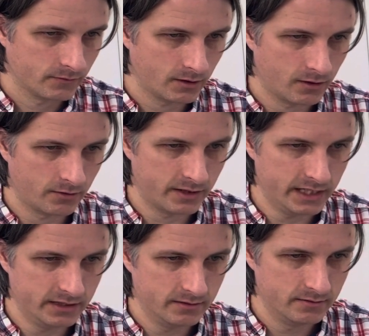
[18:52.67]
All
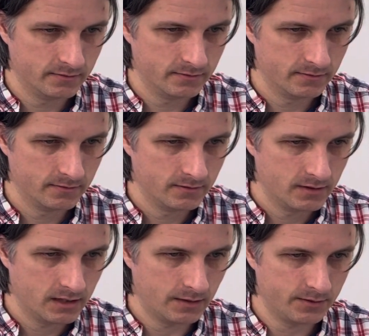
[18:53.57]
right,
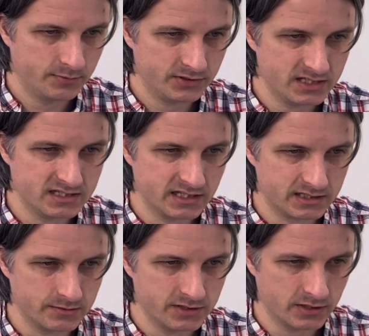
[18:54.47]
I'm gonna put these next
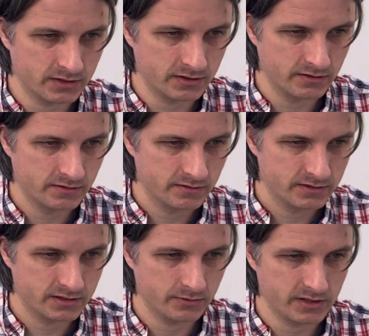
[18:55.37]
to each other
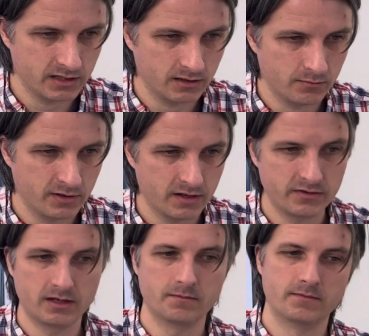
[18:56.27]
so that we can compare
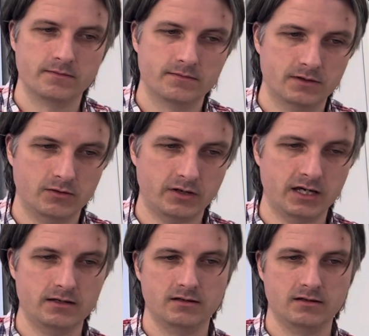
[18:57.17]
them, okay?